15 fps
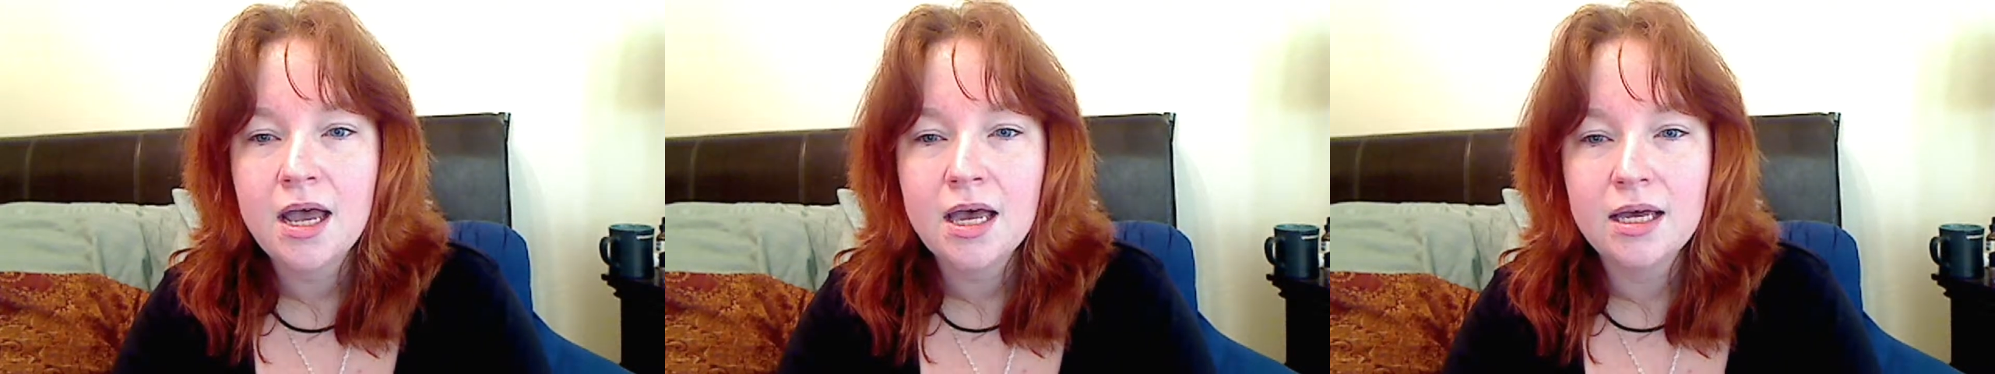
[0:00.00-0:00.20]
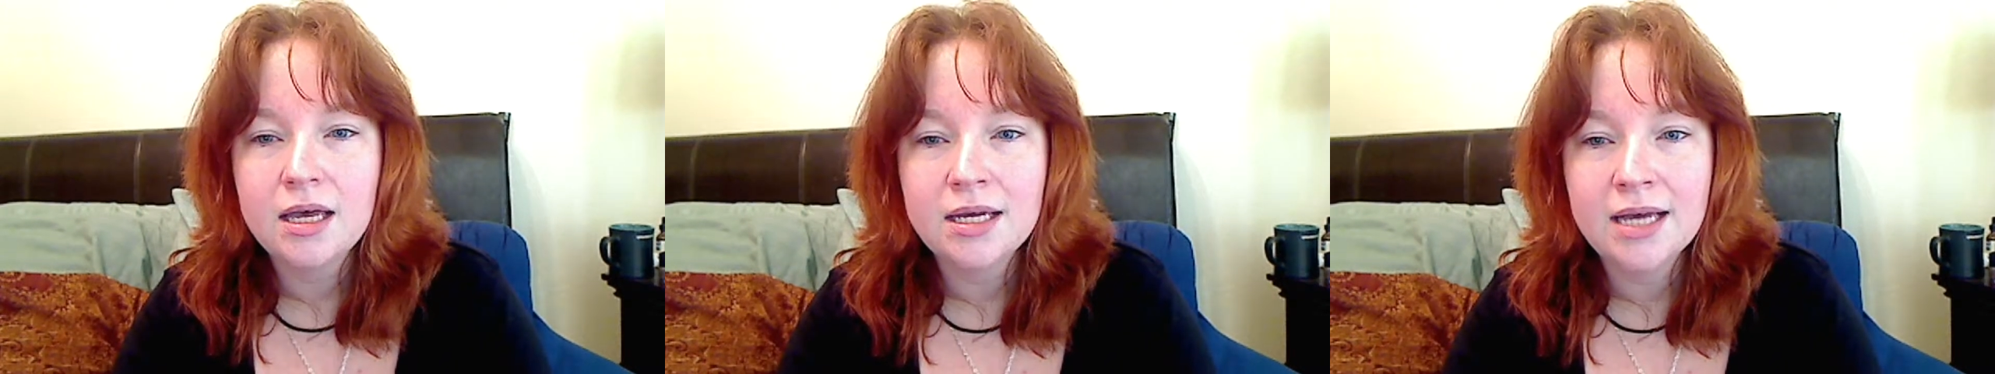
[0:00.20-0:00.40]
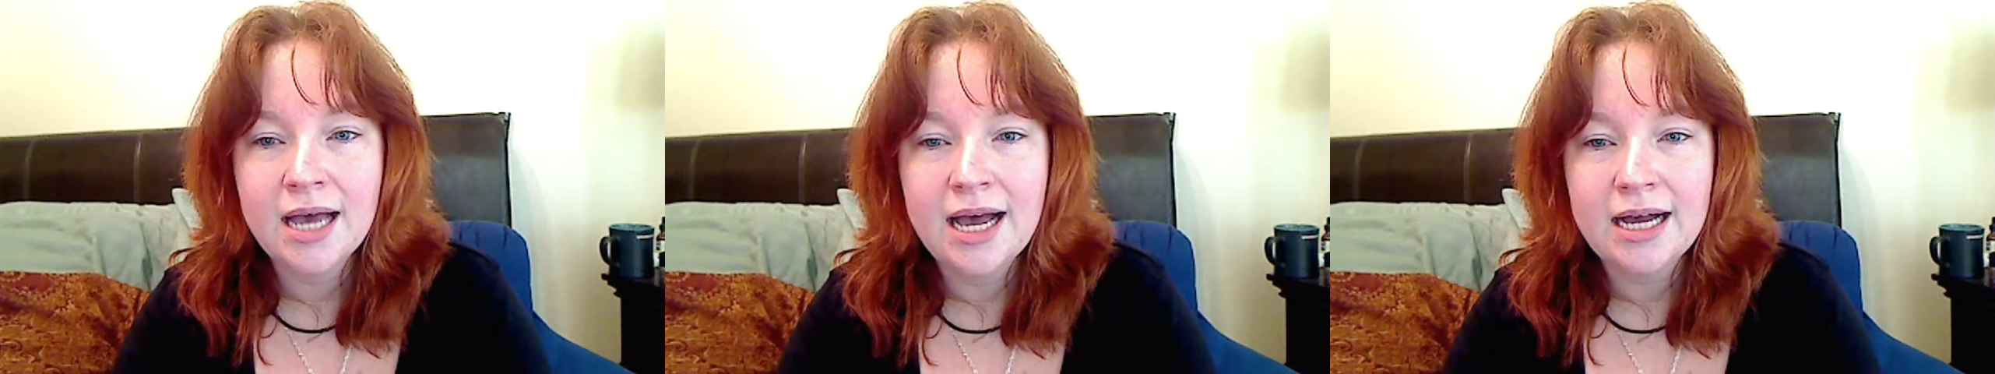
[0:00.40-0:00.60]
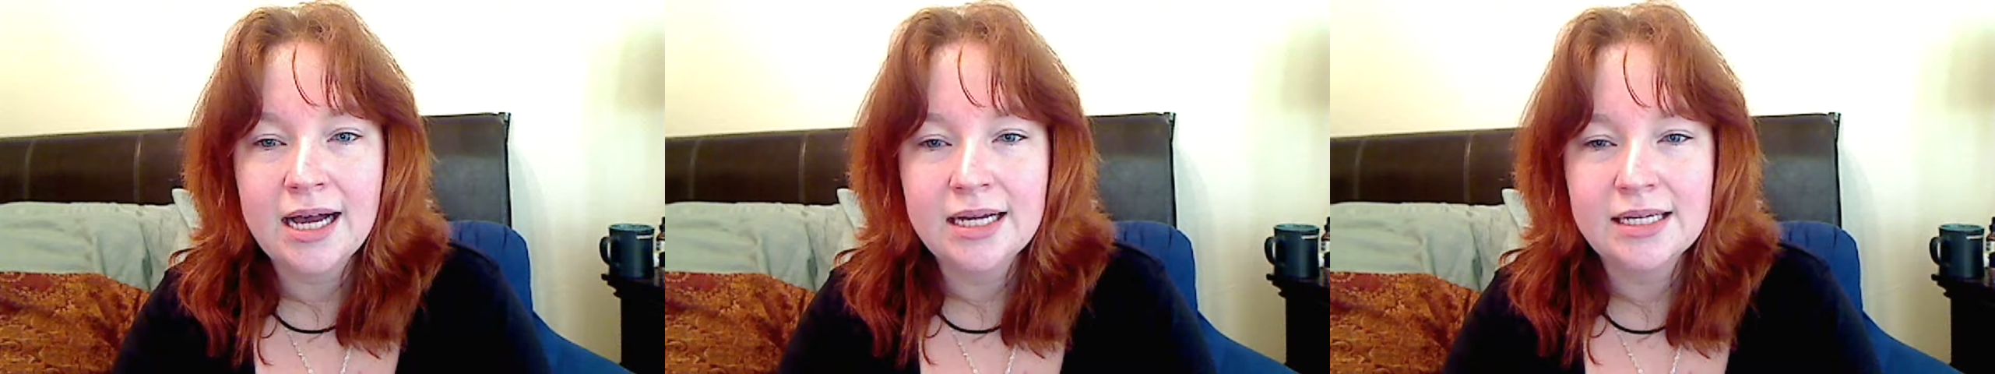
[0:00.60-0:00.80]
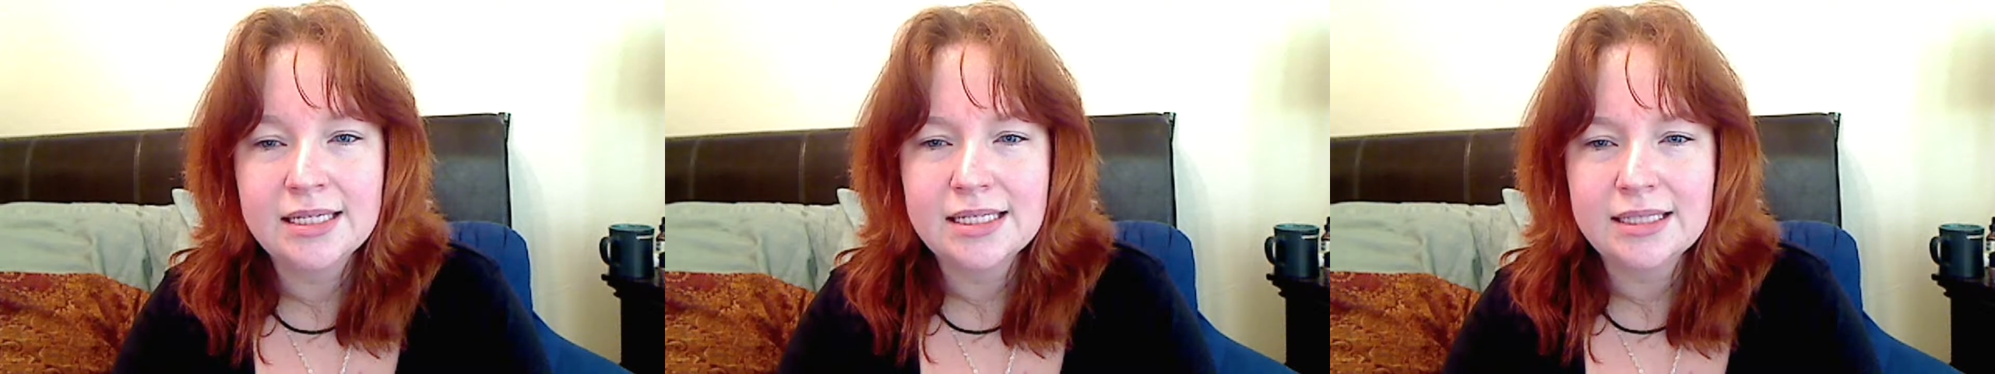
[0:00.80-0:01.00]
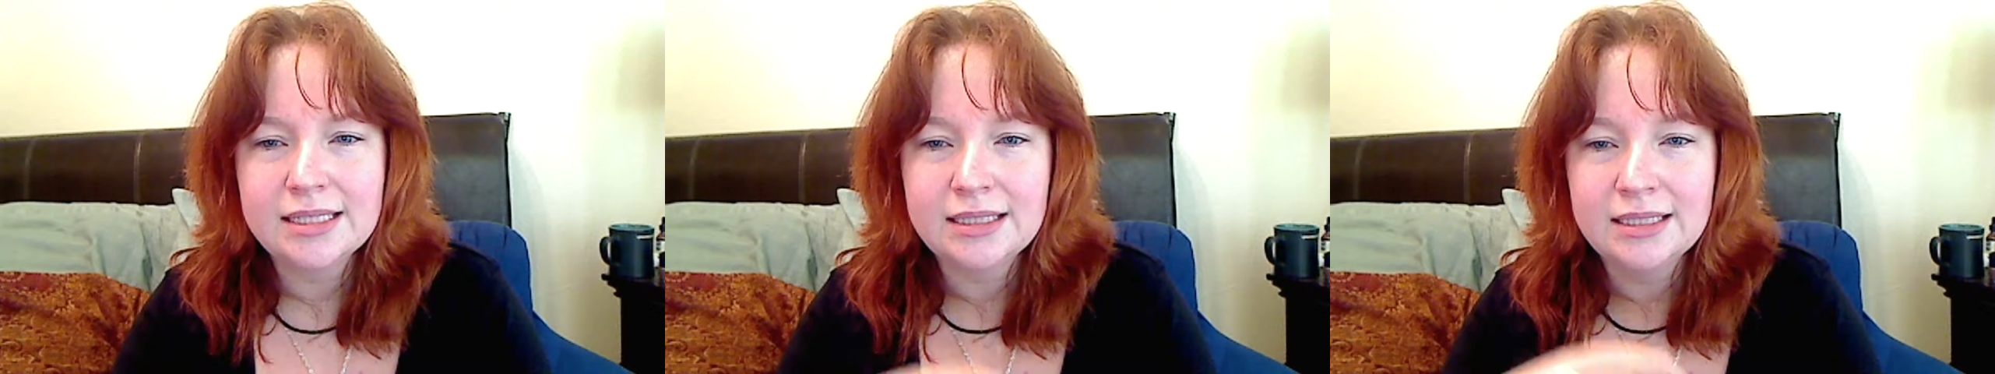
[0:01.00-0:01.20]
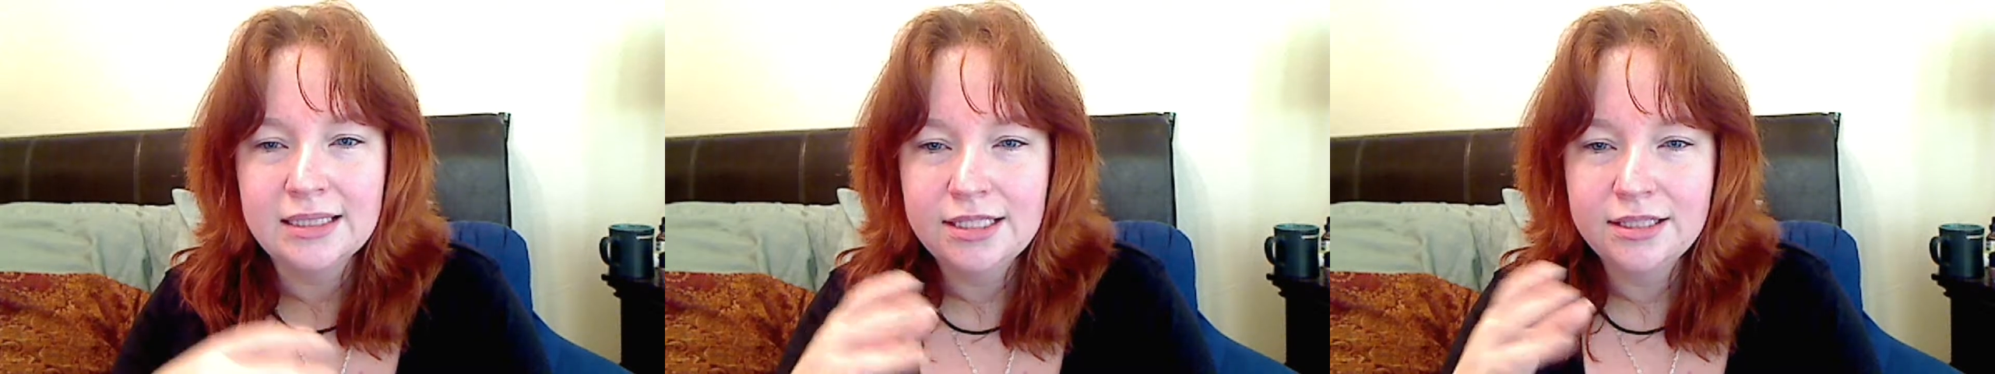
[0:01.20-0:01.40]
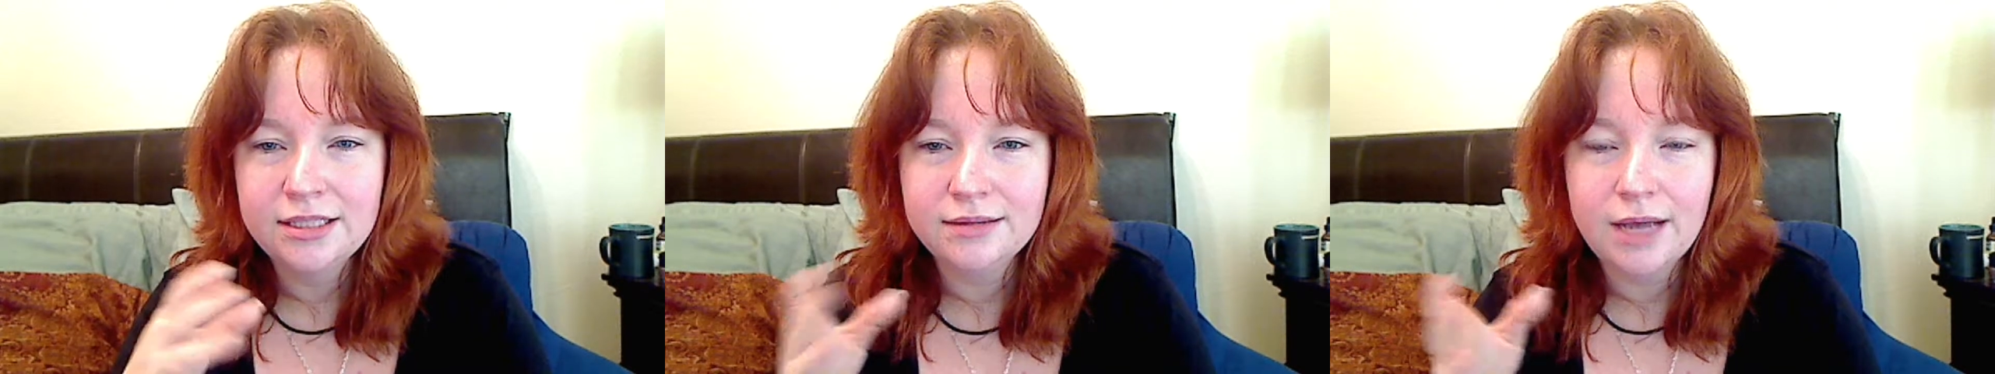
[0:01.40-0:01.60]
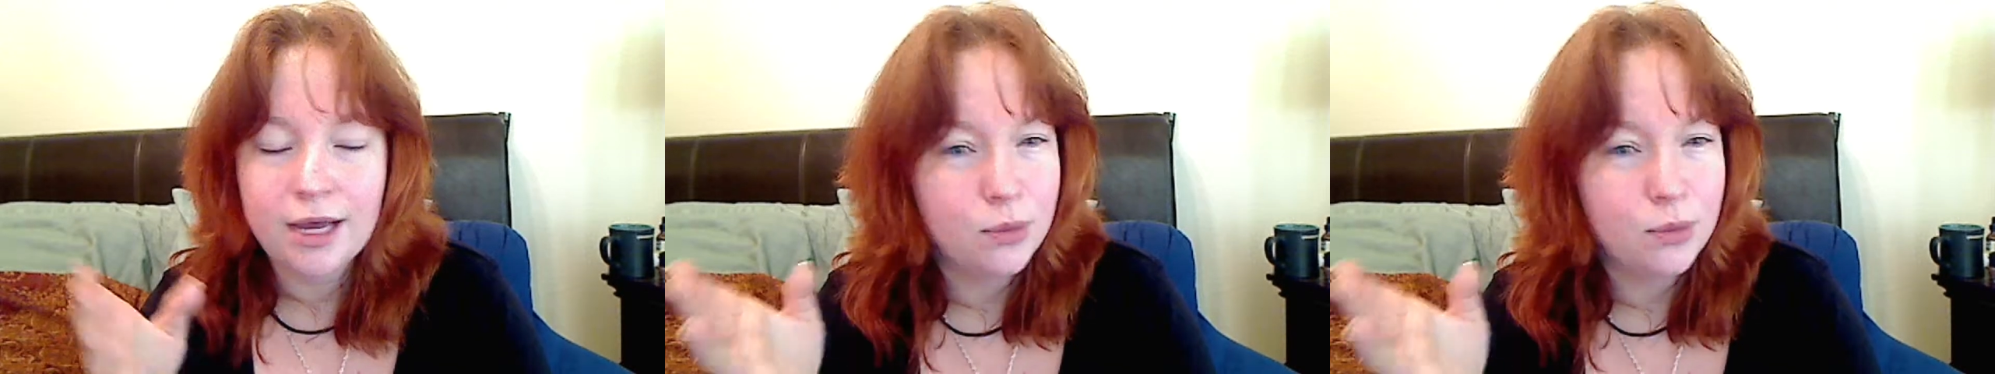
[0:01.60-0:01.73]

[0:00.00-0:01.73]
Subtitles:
It has, I